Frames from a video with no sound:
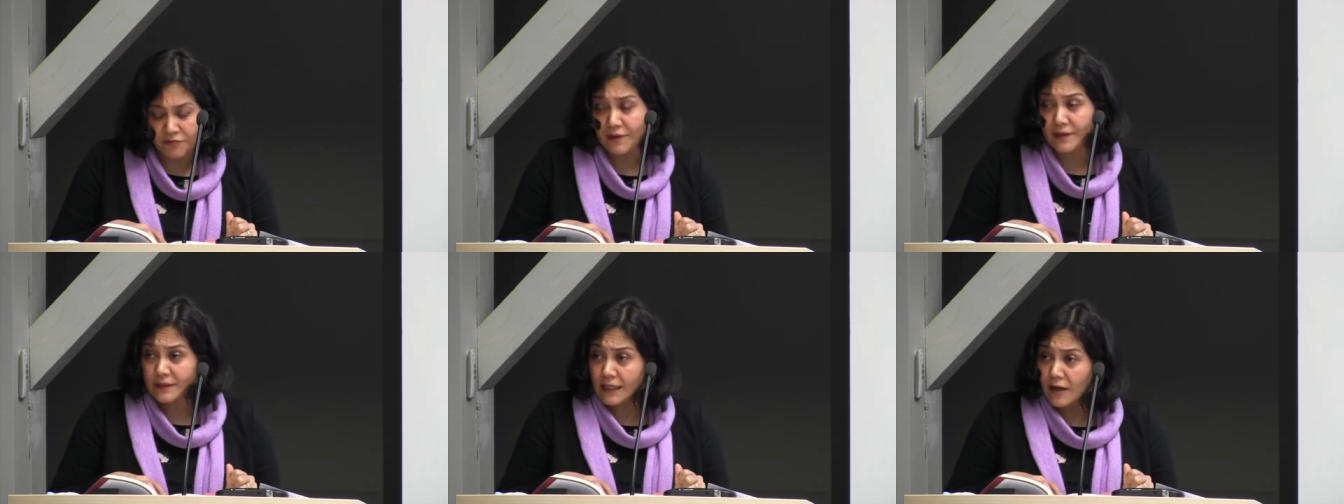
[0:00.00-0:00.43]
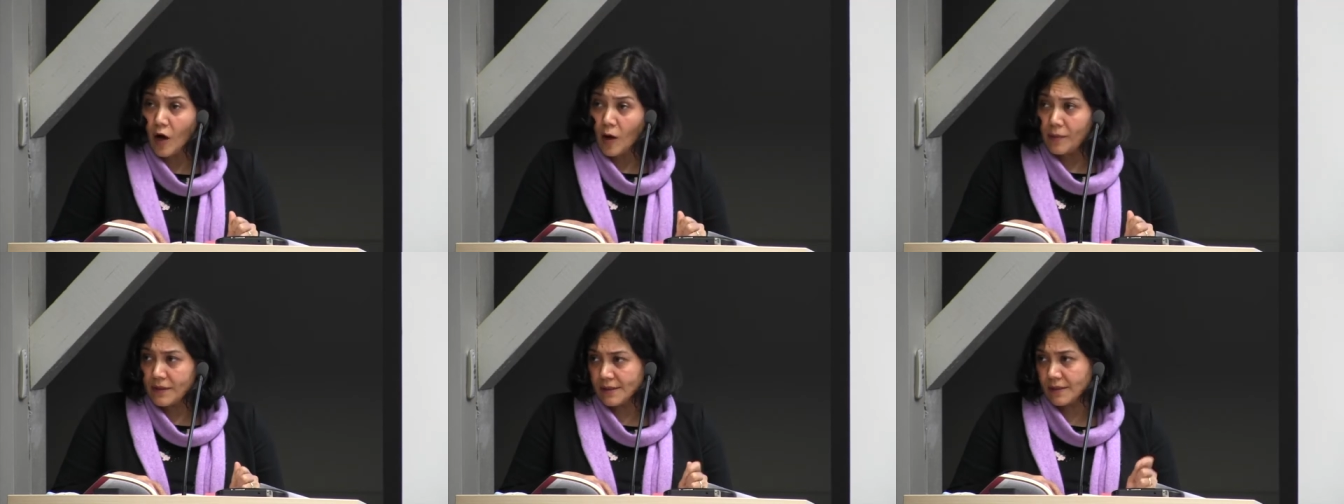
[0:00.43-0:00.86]
infertile
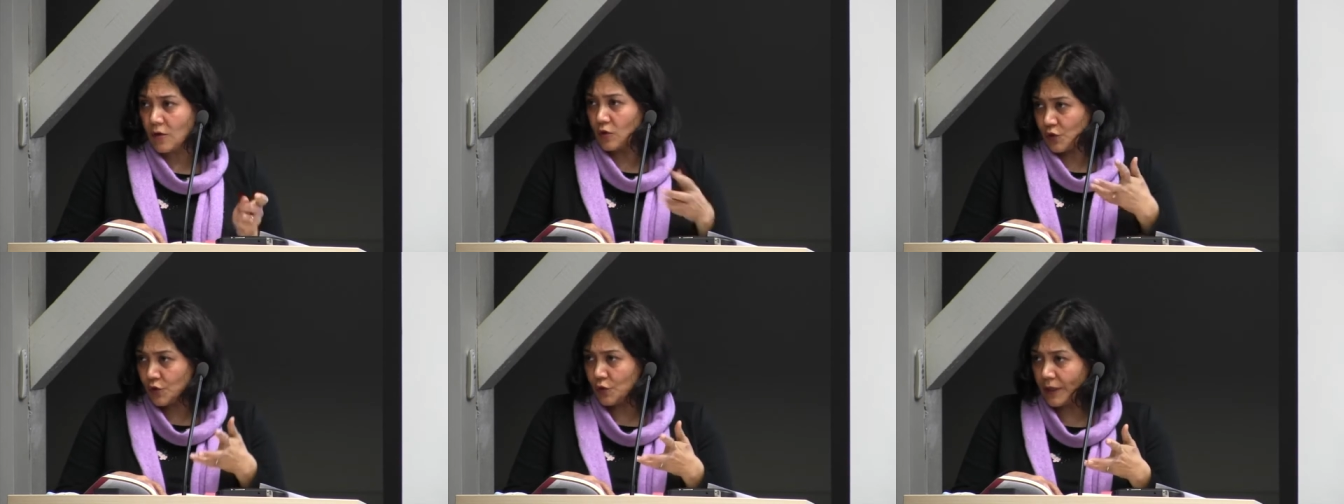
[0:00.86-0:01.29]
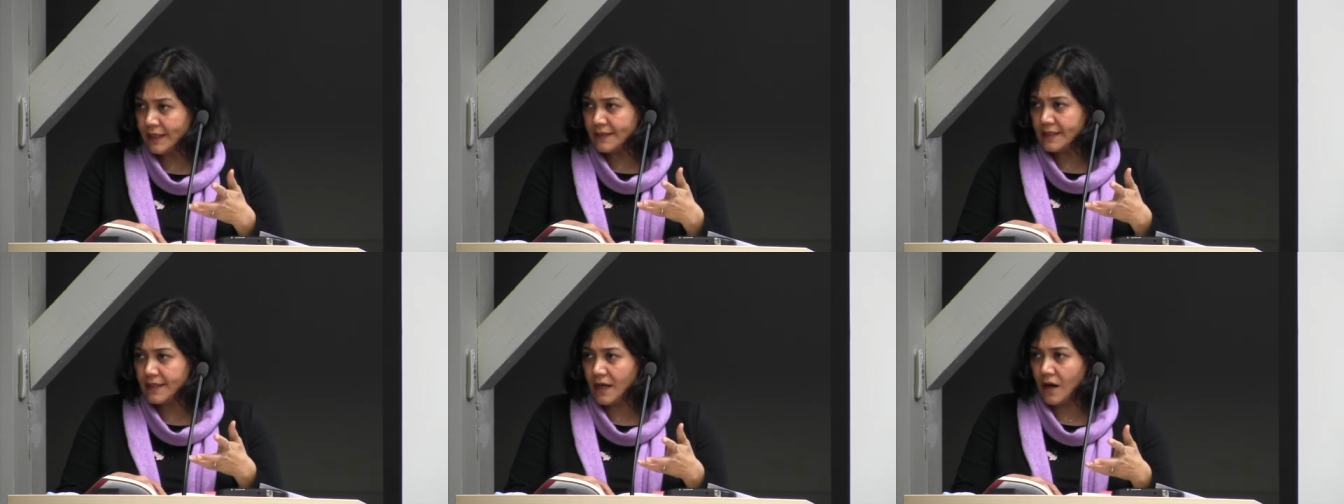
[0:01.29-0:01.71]
couples goes to
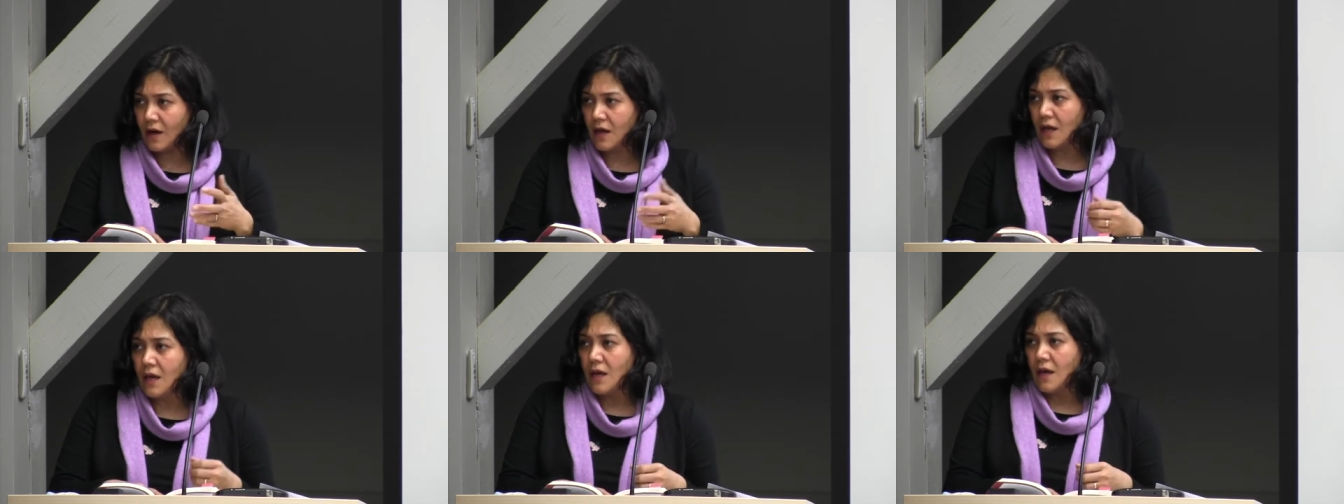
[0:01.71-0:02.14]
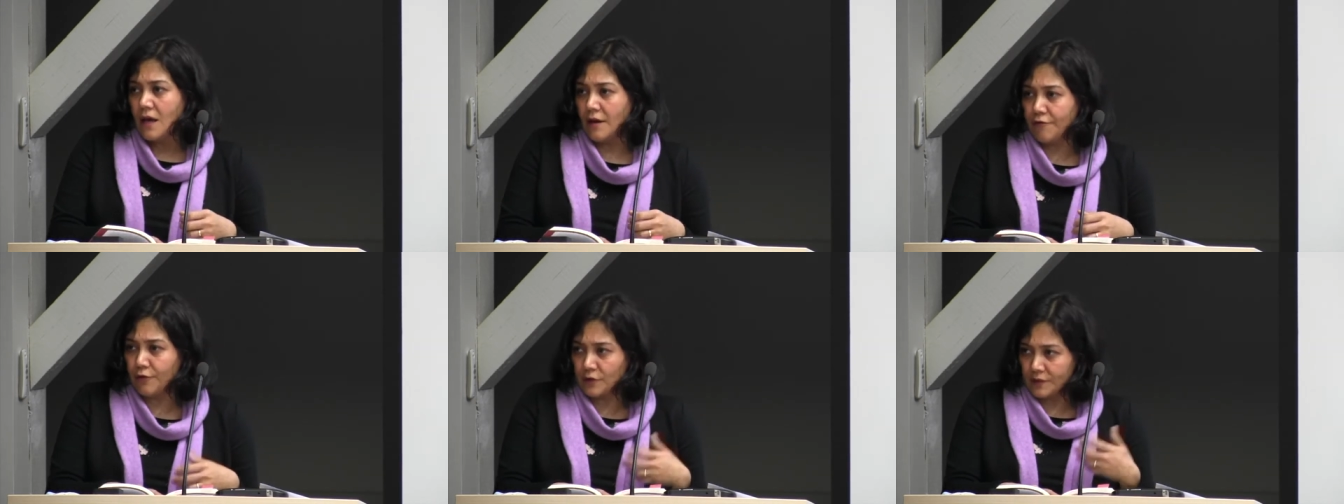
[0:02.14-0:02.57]
India
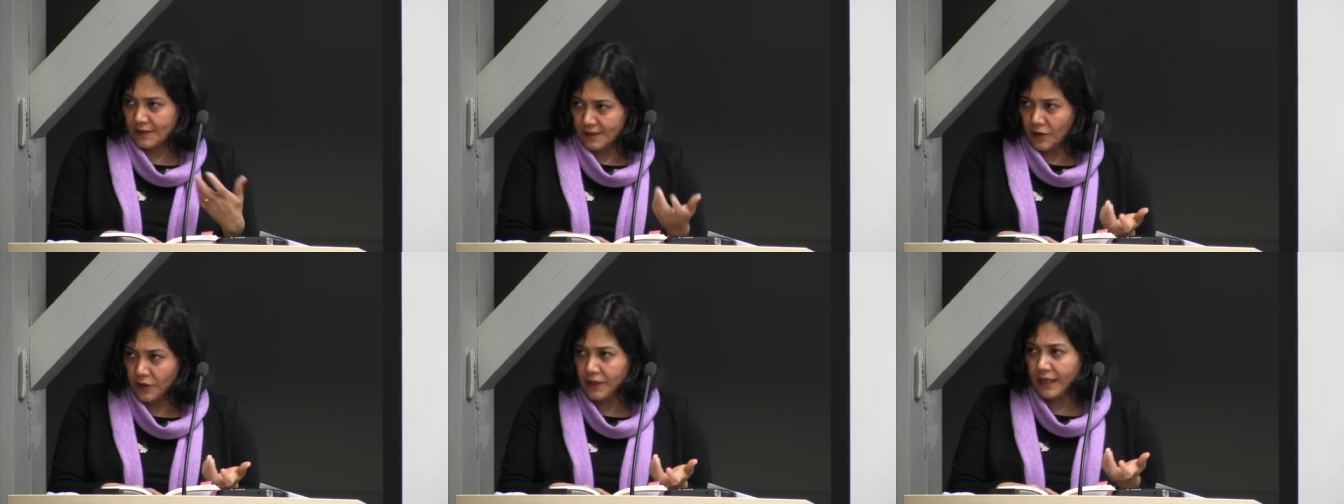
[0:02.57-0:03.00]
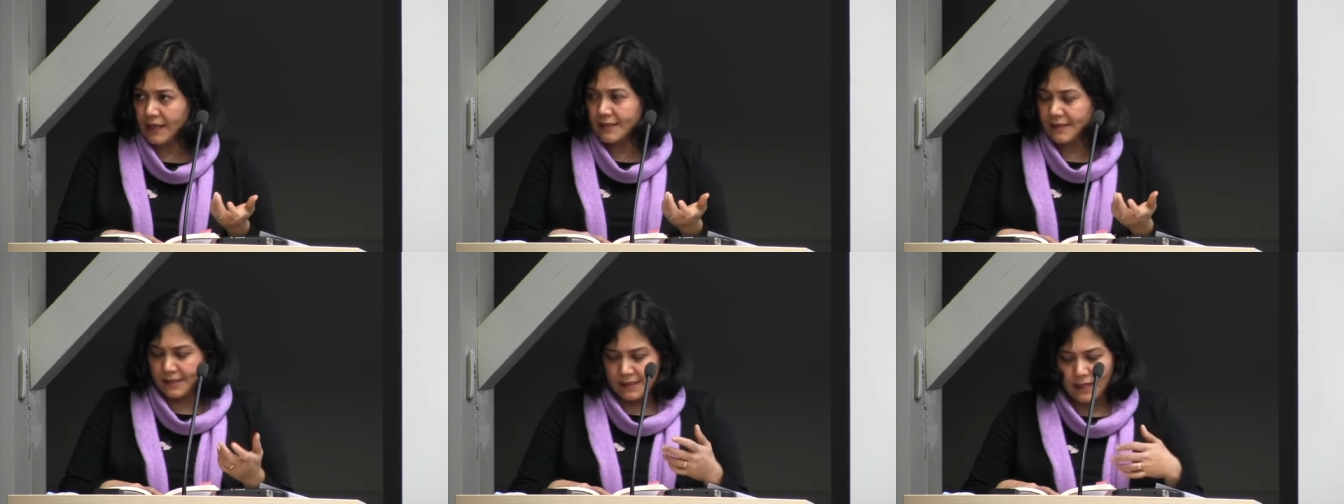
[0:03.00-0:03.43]
for the
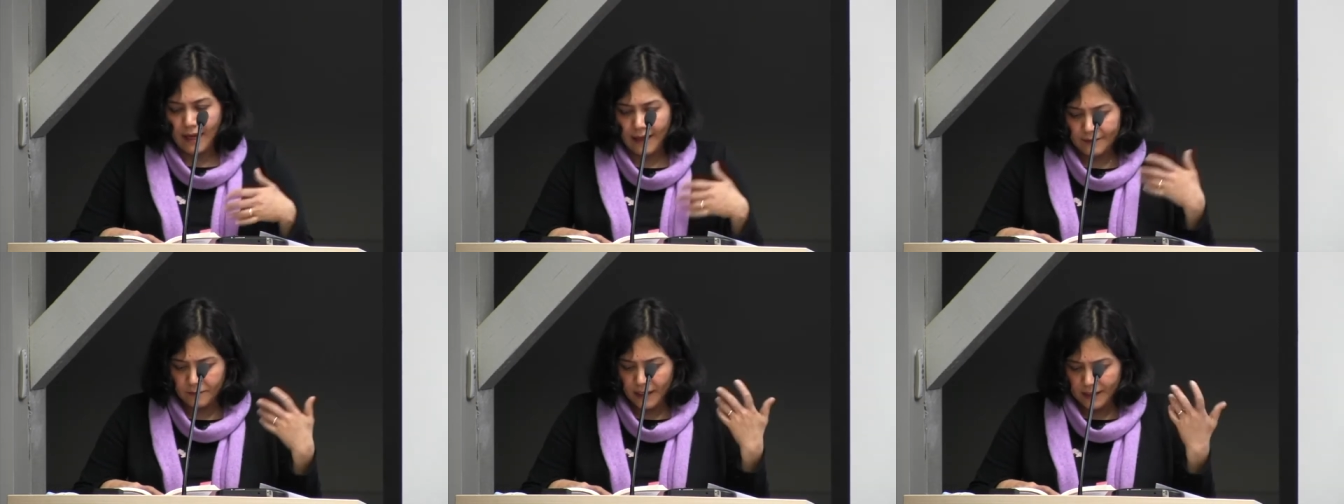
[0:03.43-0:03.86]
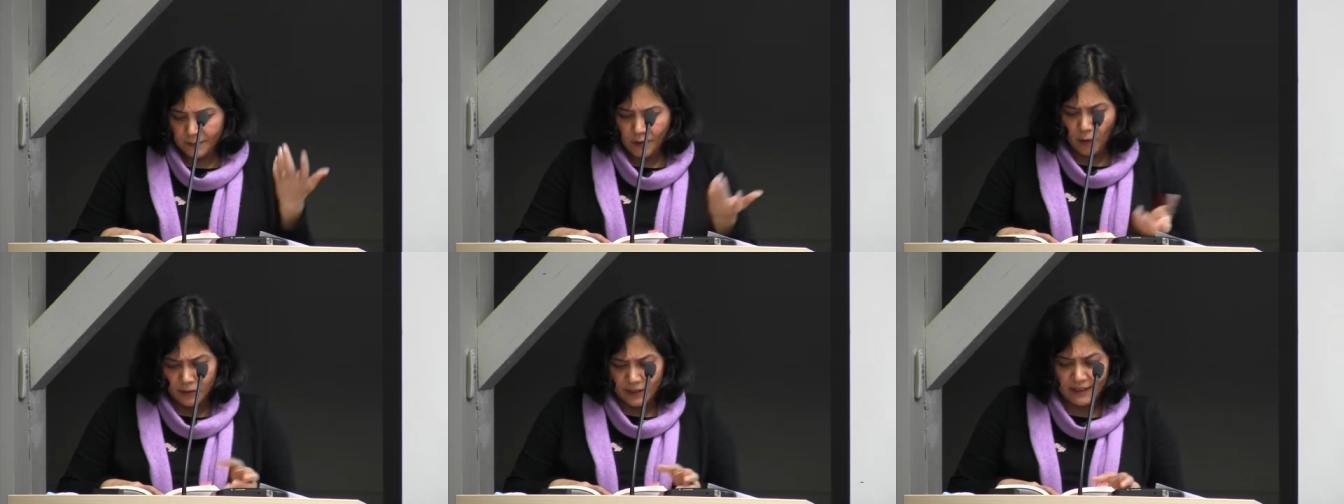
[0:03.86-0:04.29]
surrogacy, and many
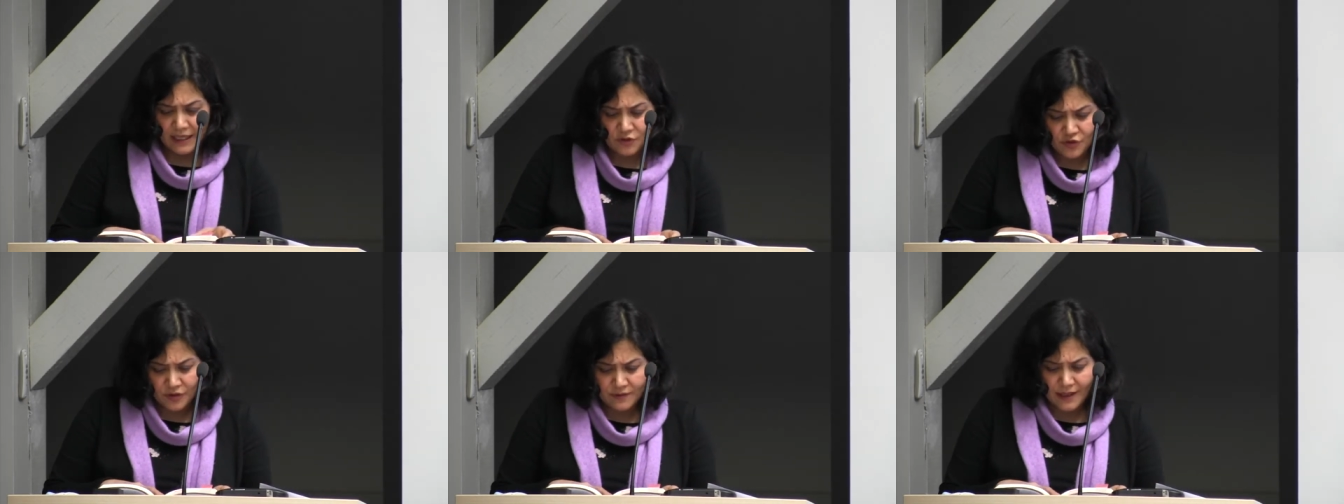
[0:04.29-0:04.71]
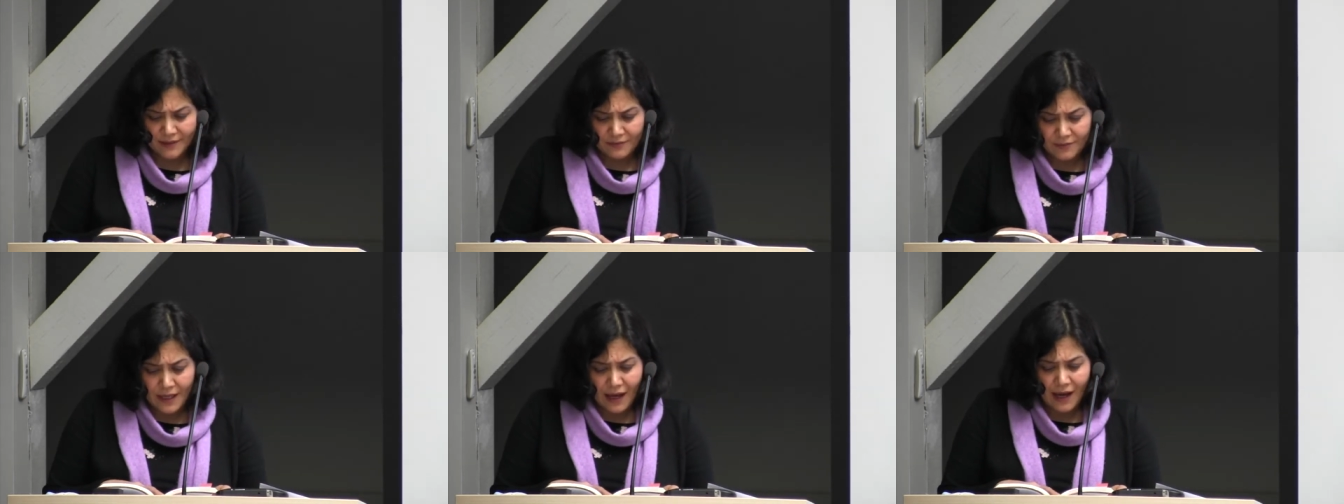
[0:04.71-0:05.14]
publications
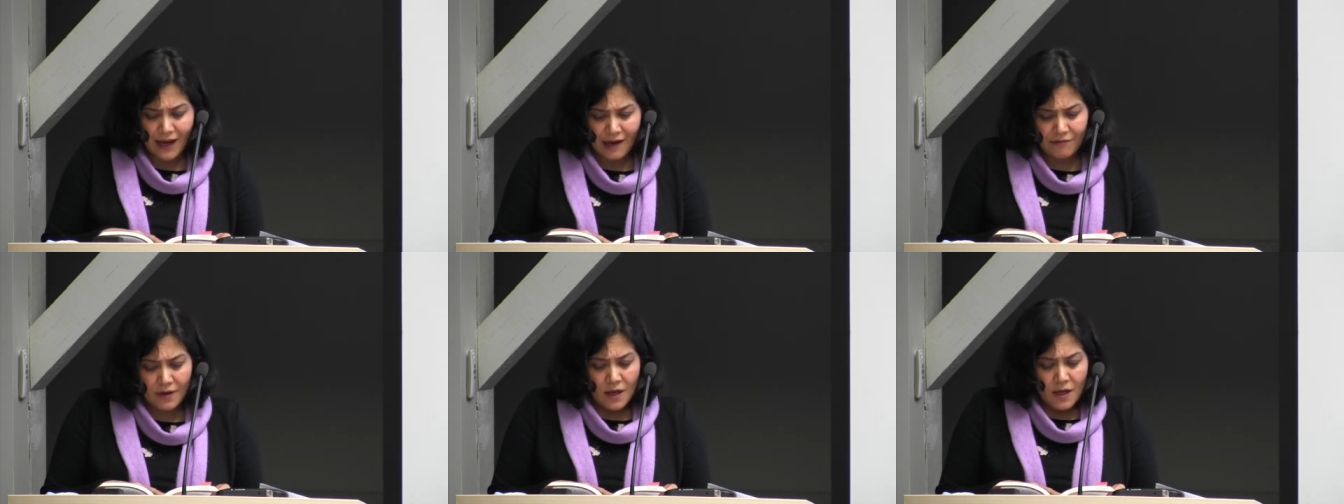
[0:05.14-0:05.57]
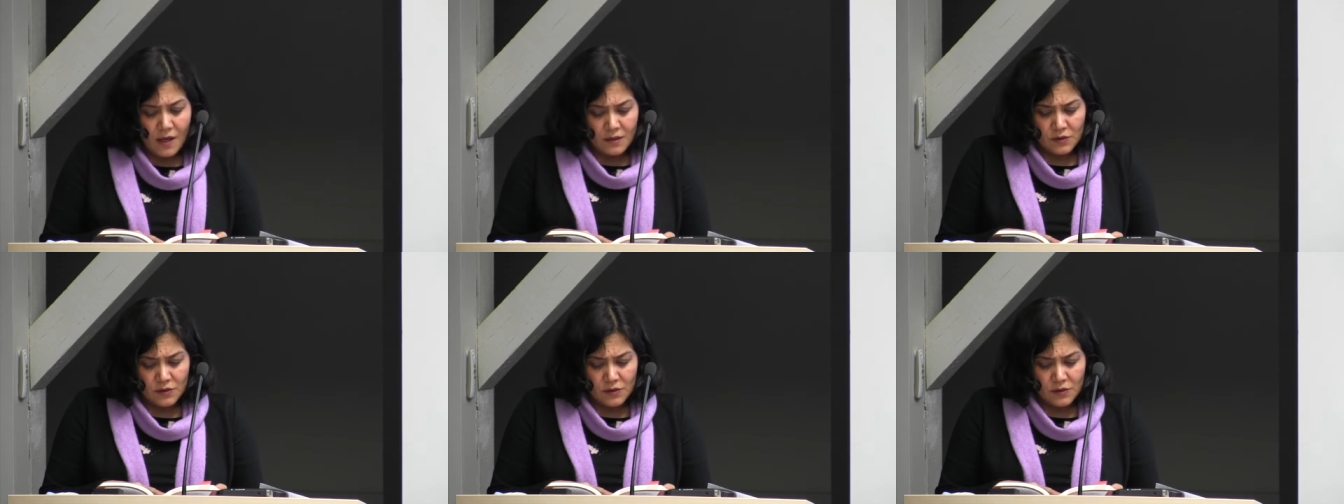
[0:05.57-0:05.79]
that we have.